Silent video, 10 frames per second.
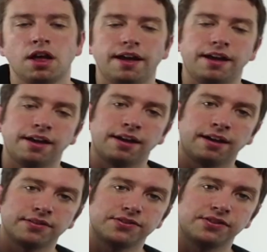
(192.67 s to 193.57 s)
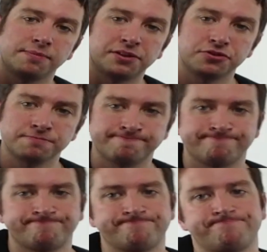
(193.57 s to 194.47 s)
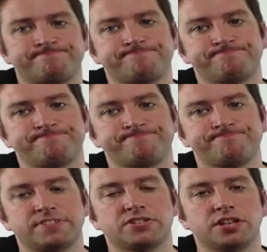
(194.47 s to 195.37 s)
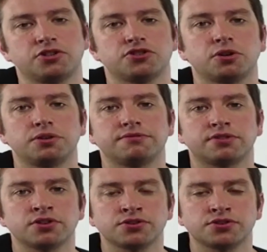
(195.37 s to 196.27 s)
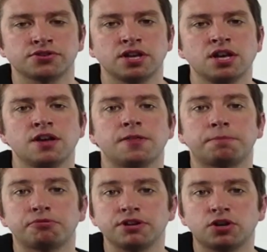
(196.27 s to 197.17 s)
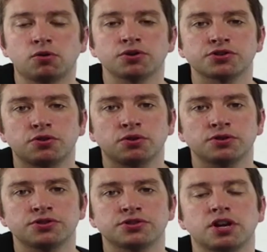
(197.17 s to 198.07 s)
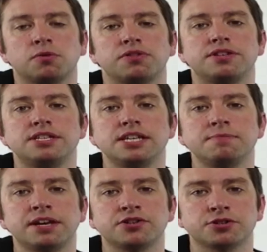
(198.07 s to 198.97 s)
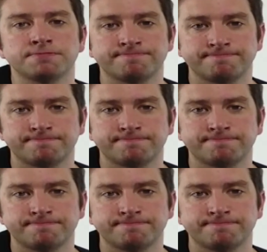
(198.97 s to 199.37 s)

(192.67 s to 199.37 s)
And C major. That's the intro and the verse. The pre-chorus chords start with D major. I